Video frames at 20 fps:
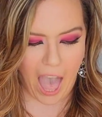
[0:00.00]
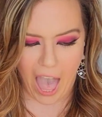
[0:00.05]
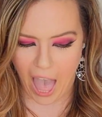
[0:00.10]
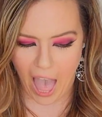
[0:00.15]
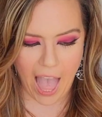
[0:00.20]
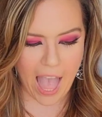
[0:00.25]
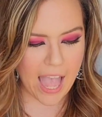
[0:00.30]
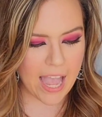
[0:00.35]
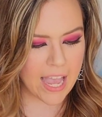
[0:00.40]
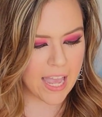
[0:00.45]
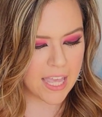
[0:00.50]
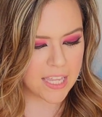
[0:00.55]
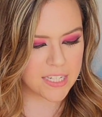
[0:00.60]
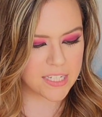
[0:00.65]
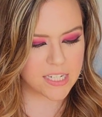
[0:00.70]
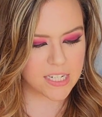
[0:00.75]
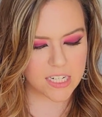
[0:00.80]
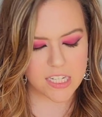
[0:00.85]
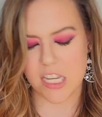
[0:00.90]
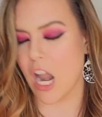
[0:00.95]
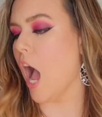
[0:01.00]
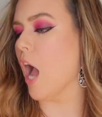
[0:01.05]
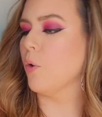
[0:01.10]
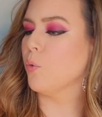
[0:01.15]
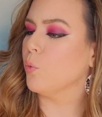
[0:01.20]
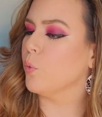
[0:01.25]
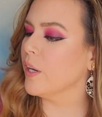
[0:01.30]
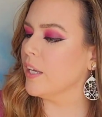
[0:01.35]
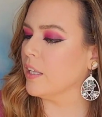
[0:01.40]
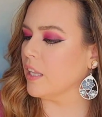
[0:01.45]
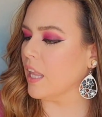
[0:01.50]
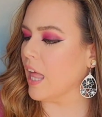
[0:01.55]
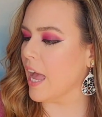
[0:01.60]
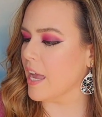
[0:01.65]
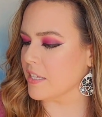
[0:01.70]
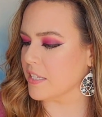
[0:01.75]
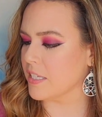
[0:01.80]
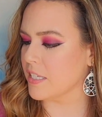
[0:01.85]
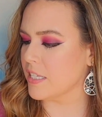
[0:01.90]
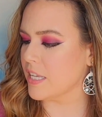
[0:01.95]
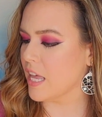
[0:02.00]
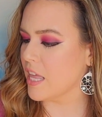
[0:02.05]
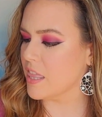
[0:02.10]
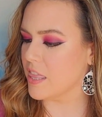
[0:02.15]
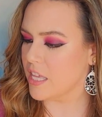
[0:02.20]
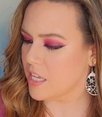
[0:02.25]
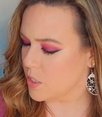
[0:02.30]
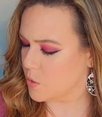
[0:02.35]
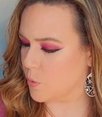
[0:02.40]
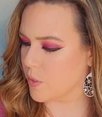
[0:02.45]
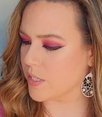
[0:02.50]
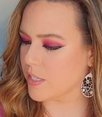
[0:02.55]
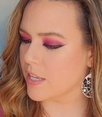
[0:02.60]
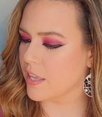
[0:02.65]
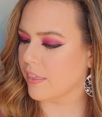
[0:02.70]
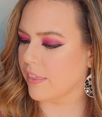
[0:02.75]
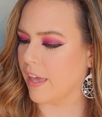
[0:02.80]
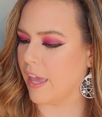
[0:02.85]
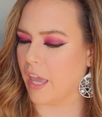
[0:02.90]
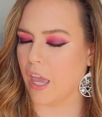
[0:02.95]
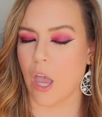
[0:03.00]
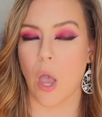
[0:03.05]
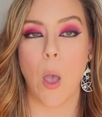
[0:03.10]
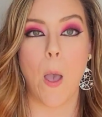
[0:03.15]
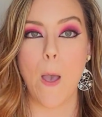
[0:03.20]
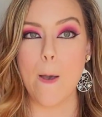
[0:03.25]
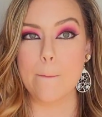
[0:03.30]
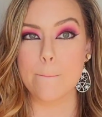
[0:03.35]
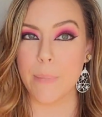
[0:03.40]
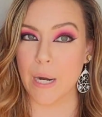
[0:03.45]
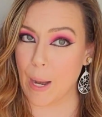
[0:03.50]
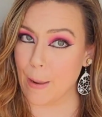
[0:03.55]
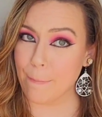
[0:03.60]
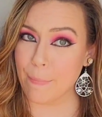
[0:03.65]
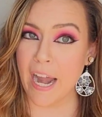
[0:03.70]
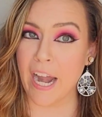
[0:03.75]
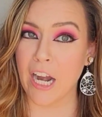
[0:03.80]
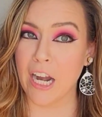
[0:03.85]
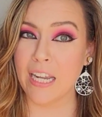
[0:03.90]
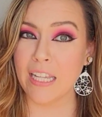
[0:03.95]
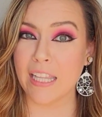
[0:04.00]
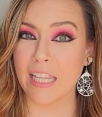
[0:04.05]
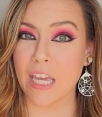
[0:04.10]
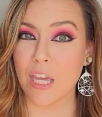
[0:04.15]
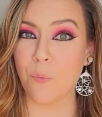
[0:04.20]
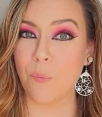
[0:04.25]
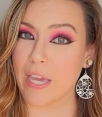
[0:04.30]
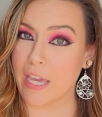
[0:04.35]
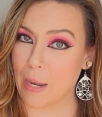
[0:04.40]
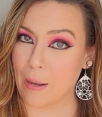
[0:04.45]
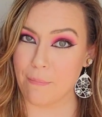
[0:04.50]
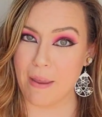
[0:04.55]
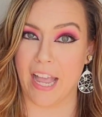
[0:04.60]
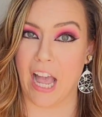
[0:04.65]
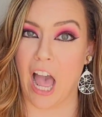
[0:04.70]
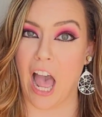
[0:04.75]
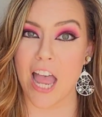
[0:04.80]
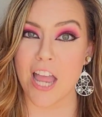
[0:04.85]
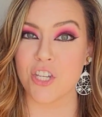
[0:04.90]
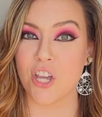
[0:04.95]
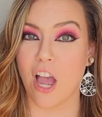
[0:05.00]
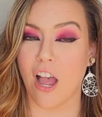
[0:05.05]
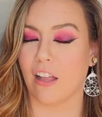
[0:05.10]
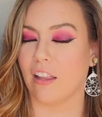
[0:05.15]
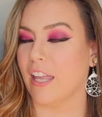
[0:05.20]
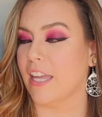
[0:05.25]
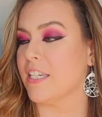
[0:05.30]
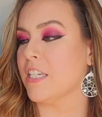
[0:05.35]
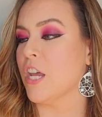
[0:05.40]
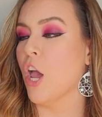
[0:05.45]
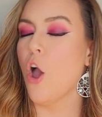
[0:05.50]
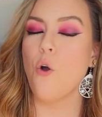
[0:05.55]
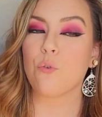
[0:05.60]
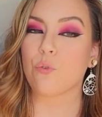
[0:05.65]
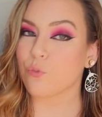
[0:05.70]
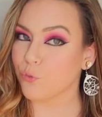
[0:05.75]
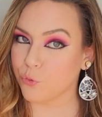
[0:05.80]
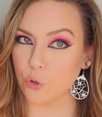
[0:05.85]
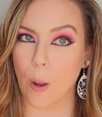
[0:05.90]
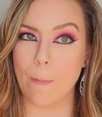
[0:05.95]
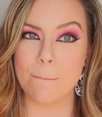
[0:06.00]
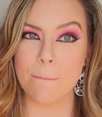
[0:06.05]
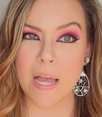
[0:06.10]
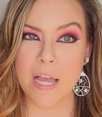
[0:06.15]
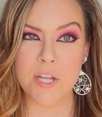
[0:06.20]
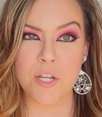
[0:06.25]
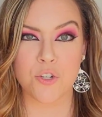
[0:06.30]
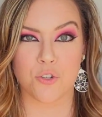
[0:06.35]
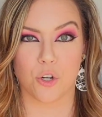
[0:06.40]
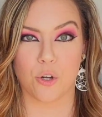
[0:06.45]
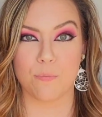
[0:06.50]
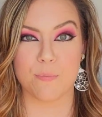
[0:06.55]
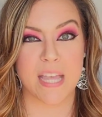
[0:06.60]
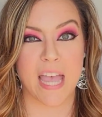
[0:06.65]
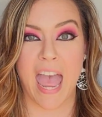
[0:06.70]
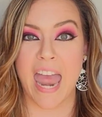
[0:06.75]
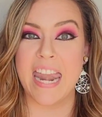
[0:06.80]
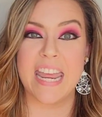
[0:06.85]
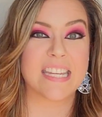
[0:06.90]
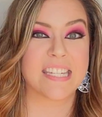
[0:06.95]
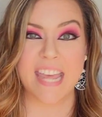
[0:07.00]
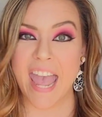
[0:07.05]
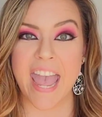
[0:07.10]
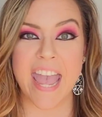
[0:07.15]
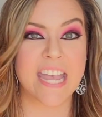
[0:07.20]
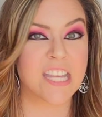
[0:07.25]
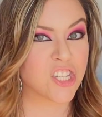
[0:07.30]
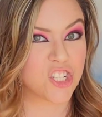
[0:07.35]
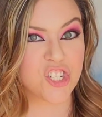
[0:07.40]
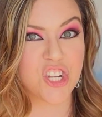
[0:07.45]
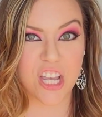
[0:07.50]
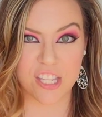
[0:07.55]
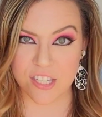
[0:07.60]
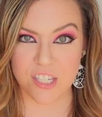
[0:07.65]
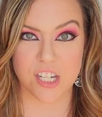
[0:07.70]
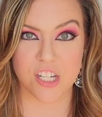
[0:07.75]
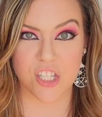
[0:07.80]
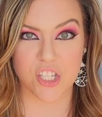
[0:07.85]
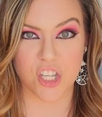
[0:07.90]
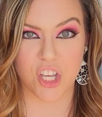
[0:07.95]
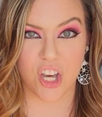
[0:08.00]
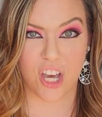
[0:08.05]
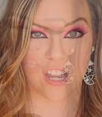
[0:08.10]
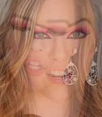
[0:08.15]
I did not realize this was a thing, but apparently we can make hot chocolate from mushrooms, and it tastes just as good.